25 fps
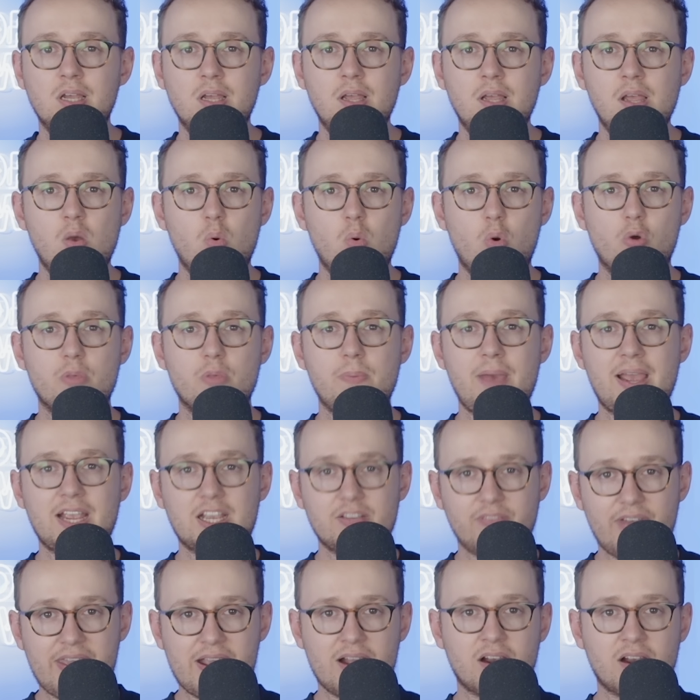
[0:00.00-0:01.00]
while the Bank
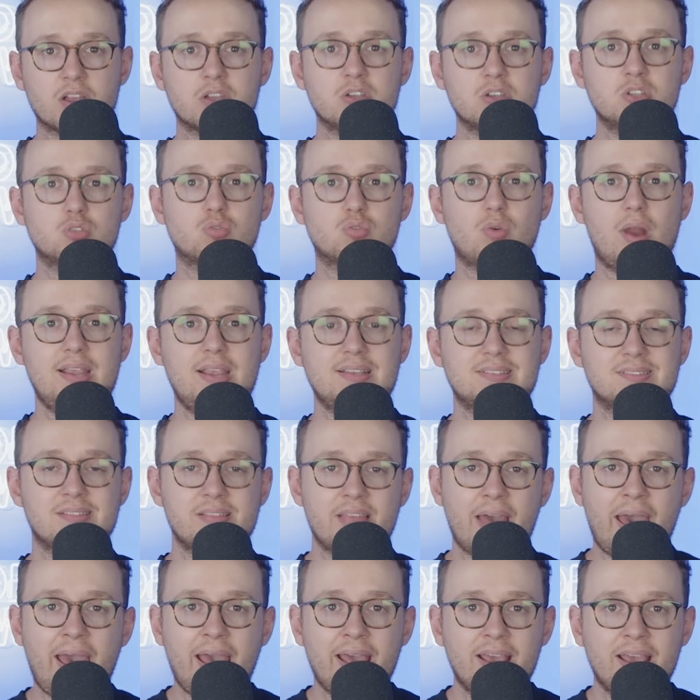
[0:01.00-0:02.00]
of England raised
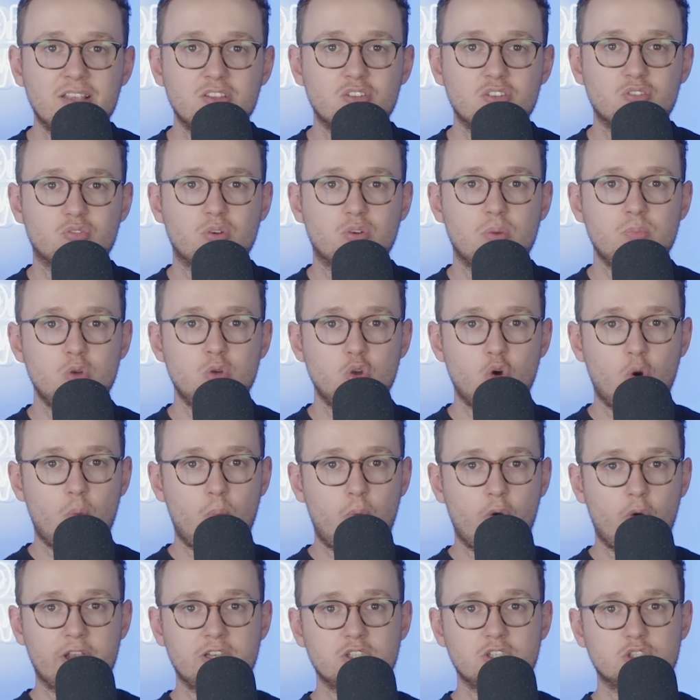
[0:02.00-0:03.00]
theirs from
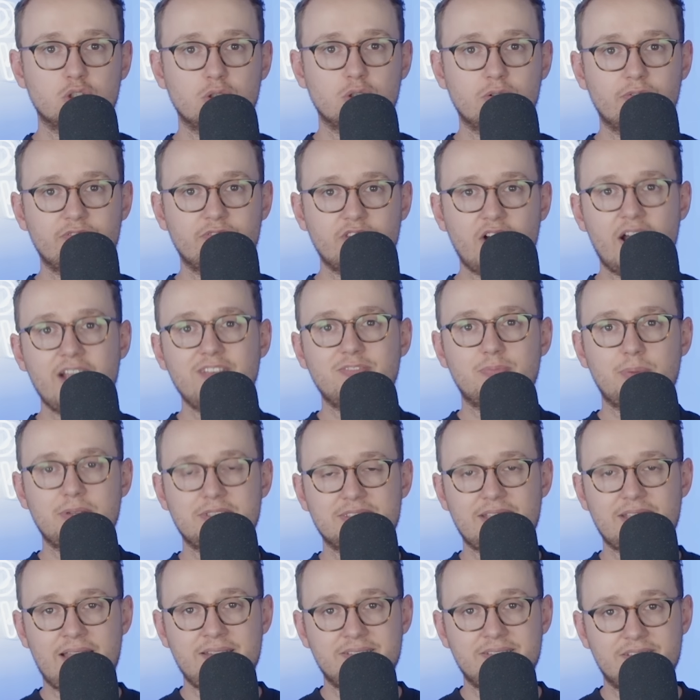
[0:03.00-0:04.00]

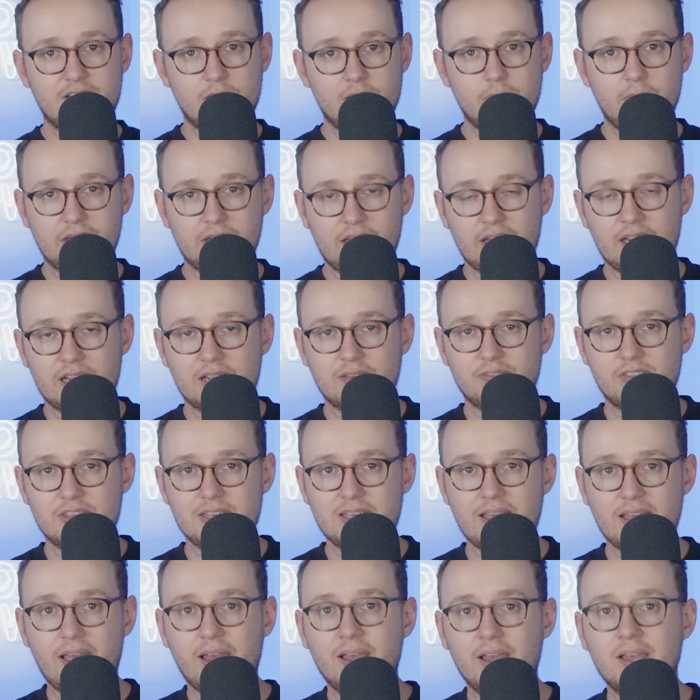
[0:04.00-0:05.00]
0.25% at the beginning of the
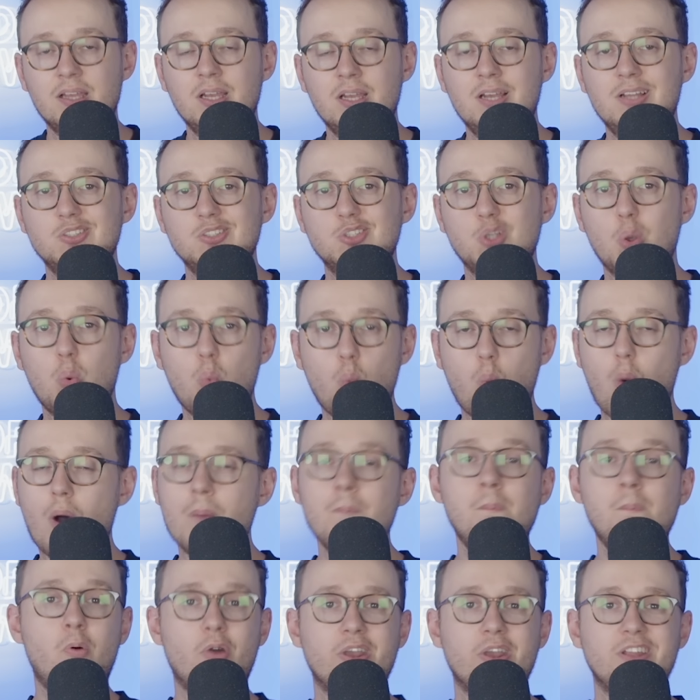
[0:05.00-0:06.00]
year to
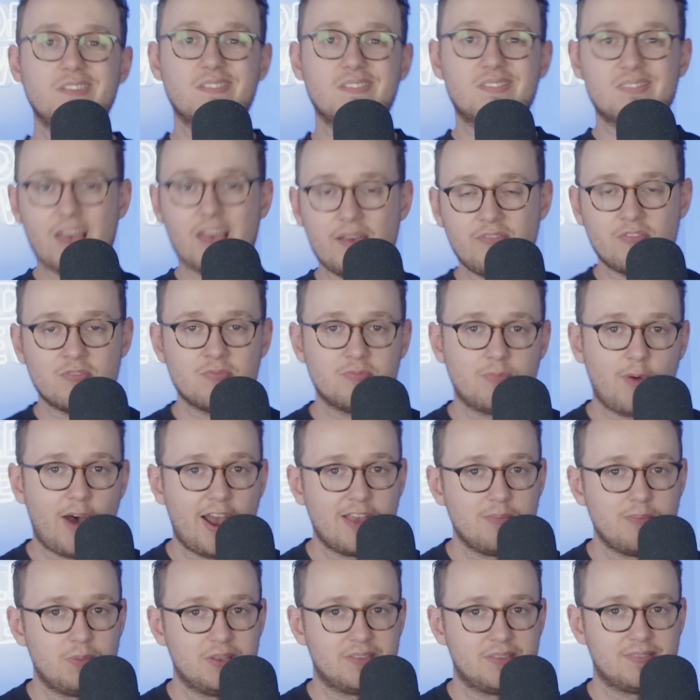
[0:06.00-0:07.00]

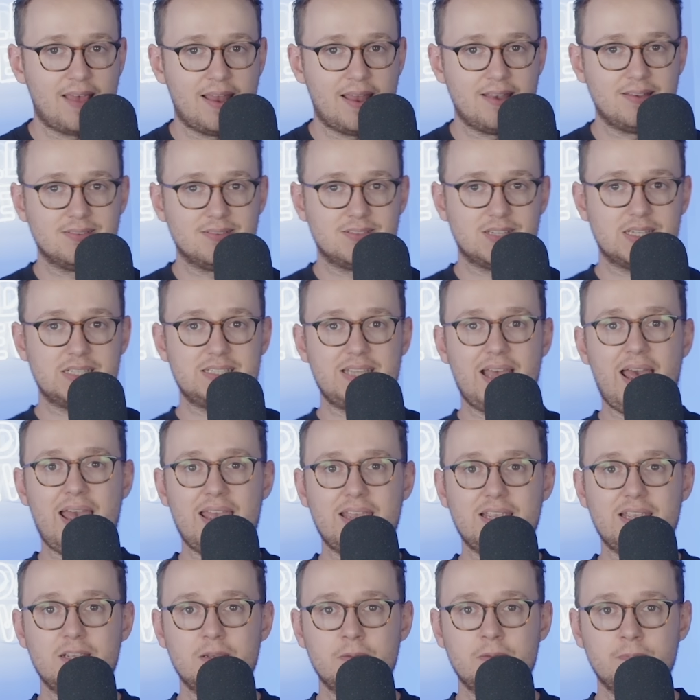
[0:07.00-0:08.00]
1.75%
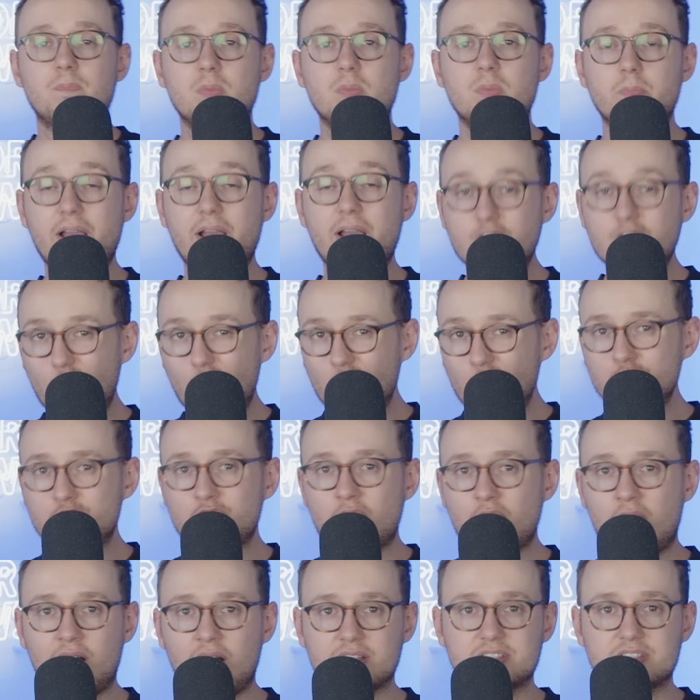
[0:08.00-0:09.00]
today. By
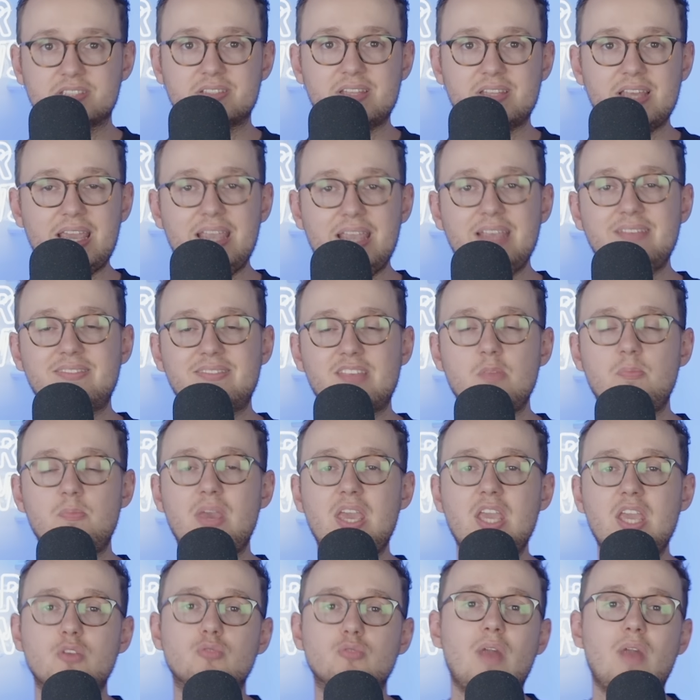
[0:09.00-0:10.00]
contrast, the
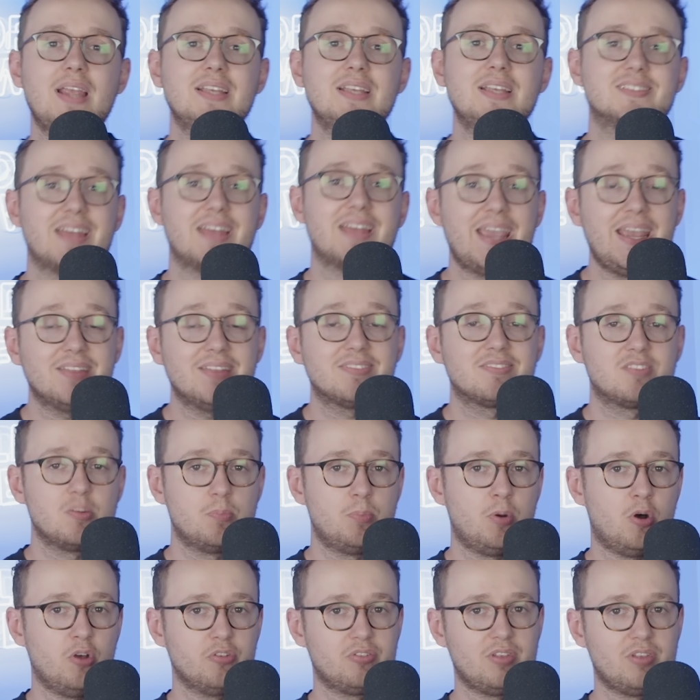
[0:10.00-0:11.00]
ECB raised its
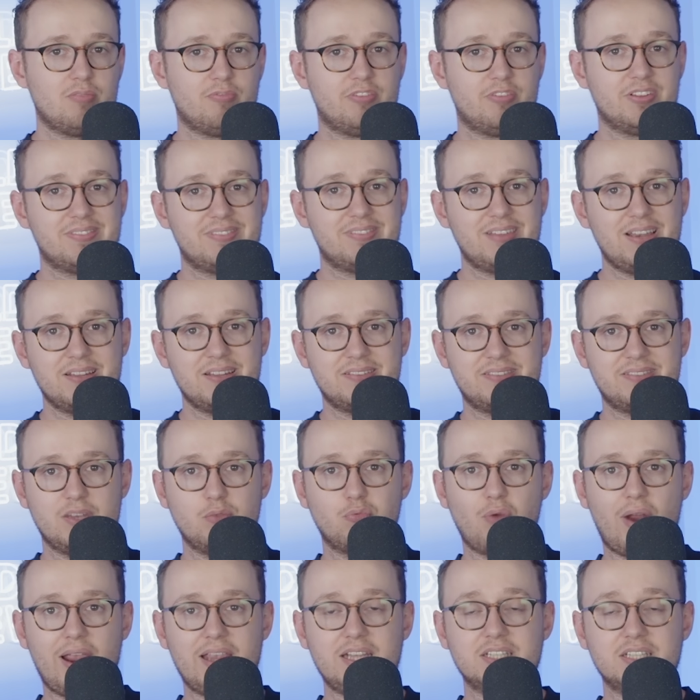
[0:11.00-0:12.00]
deposit facility
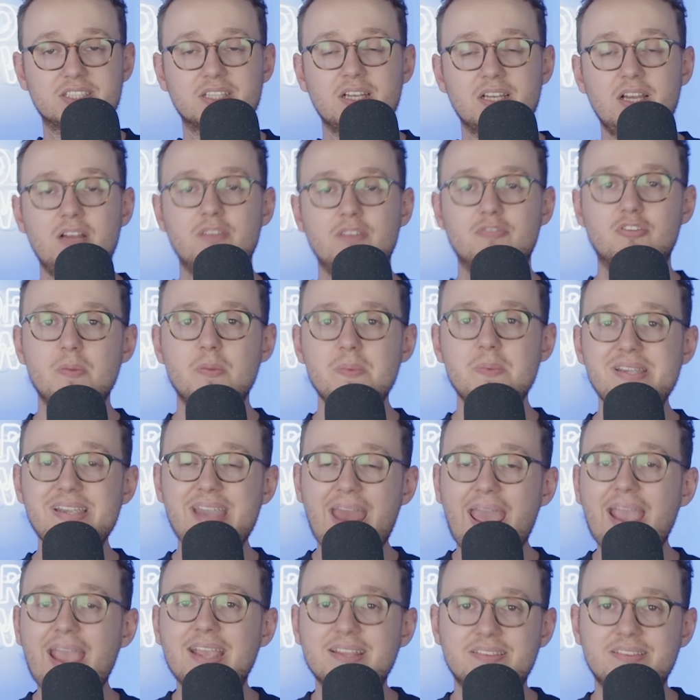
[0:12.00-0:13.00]
rate from
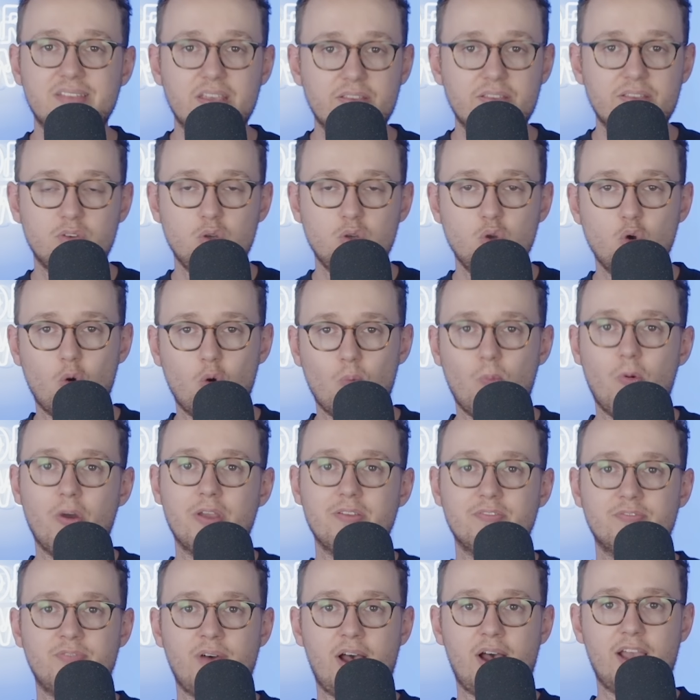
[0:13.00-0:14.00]
negative
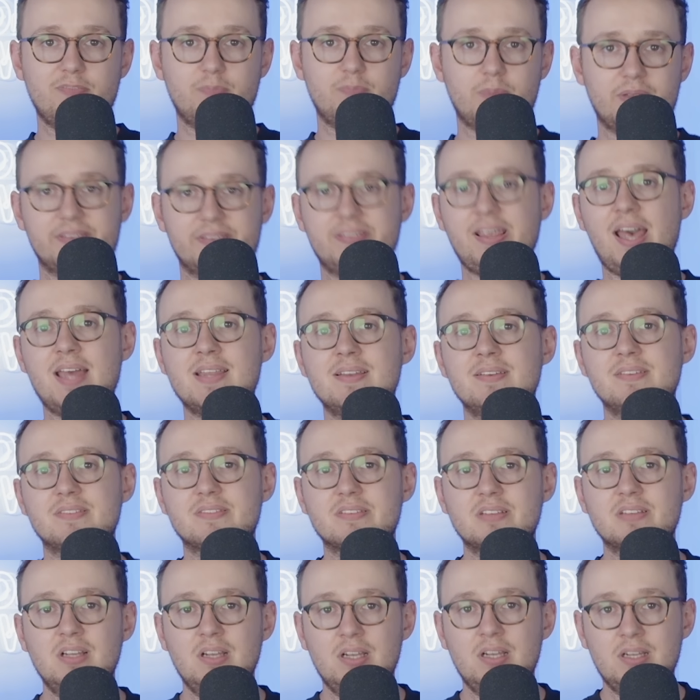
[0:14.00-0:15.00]

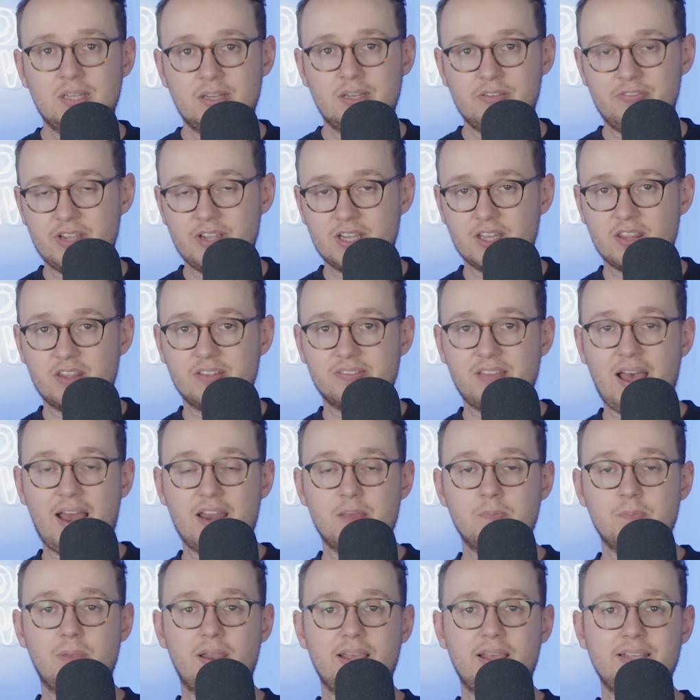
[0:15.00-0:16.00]
0.5%, a figure that's had
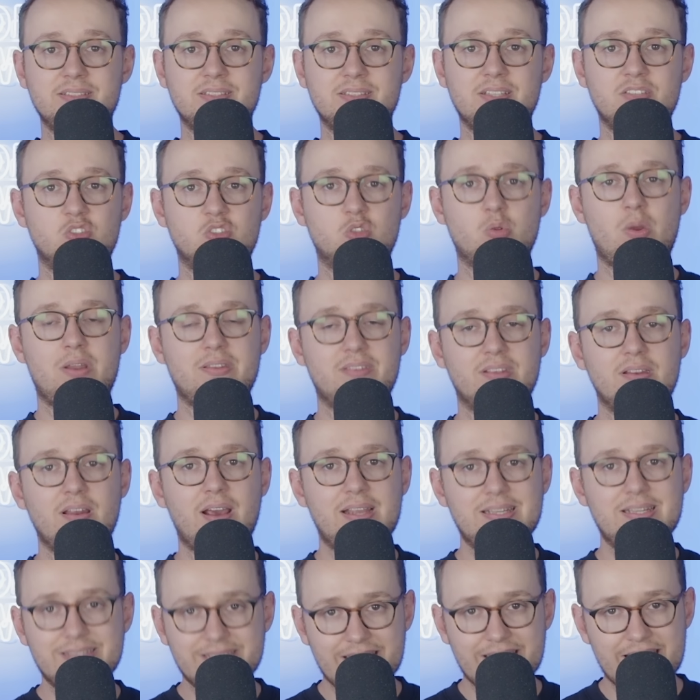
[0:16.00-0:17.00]
in place since
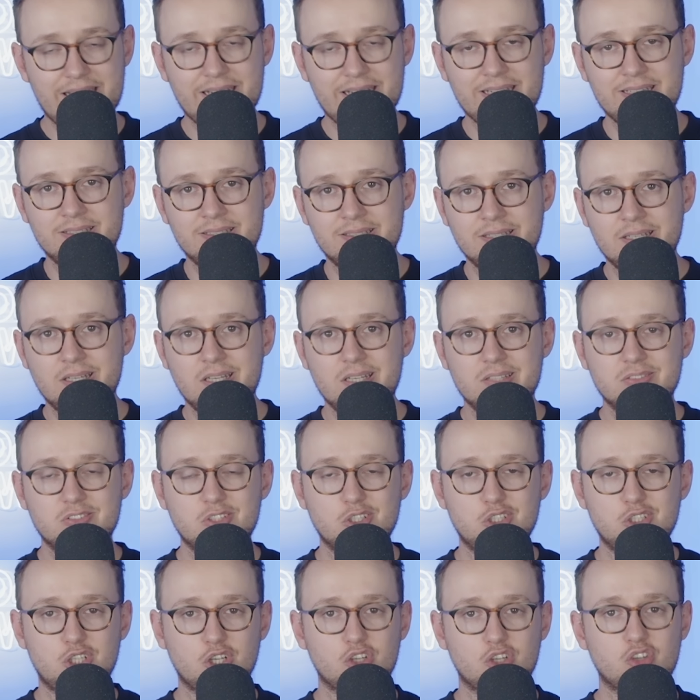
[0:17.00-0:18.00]
2019,
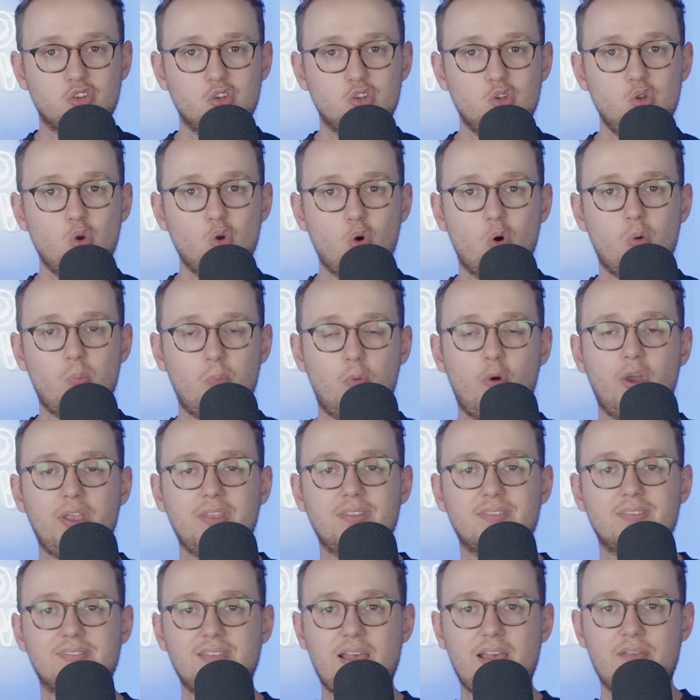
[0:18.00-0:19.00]
to just
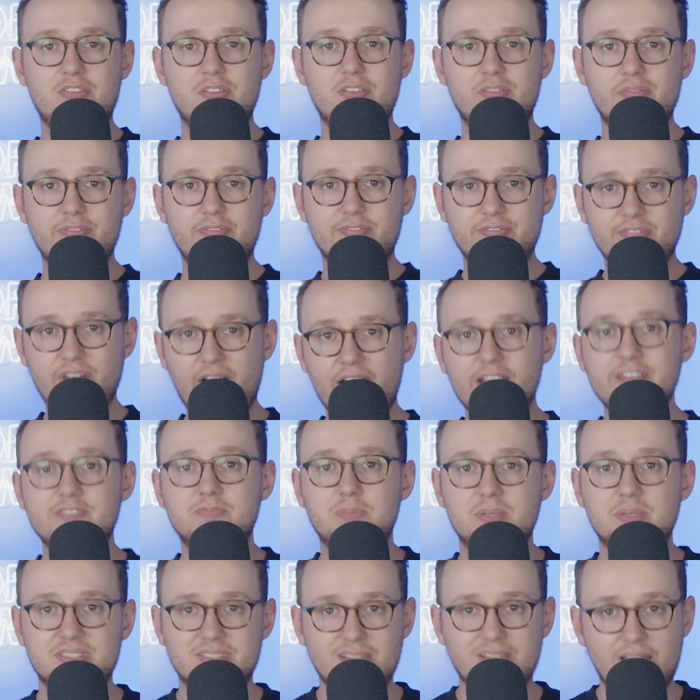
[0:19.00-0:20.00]

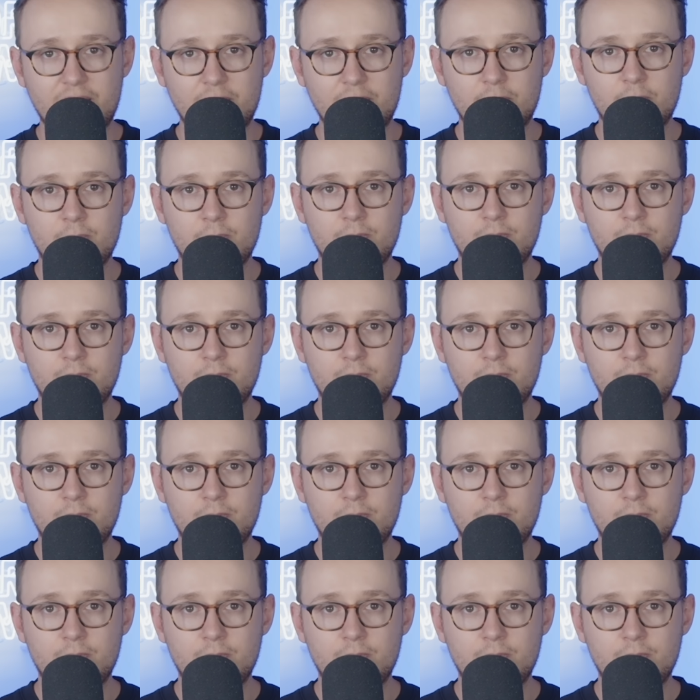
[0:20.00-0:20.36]
0.75%.